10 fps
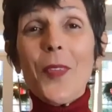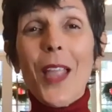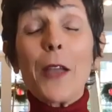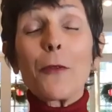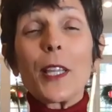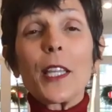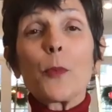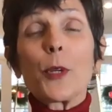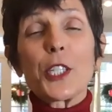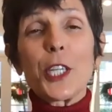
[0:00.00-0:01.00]
I really
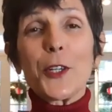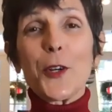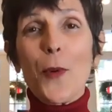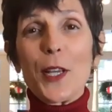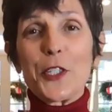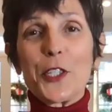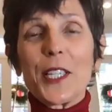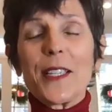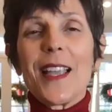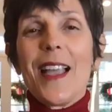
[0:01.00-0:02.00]
appreciate your
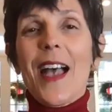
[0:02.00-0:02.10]
question.